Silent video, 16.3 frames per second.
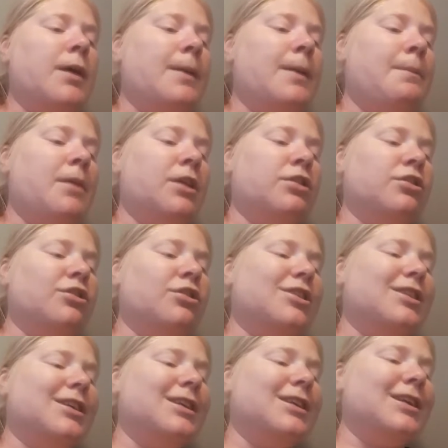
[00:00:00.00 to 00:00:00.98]
My mother
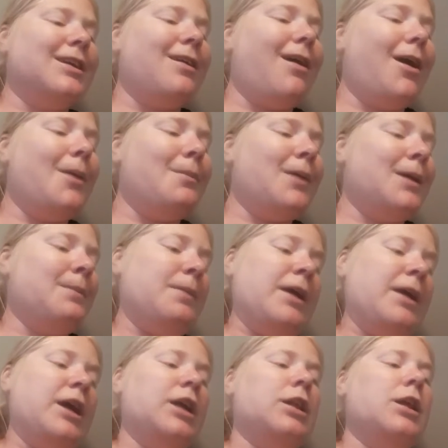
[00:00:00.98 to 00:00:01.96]
sitting on my
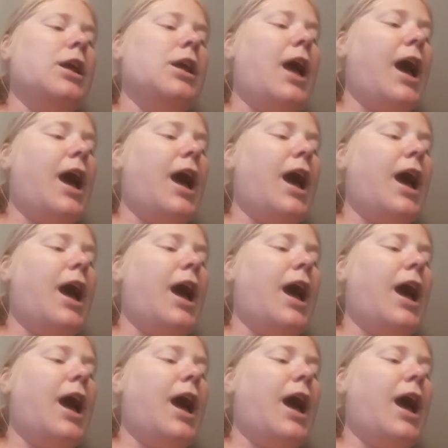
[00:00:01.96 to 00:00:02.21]
bed.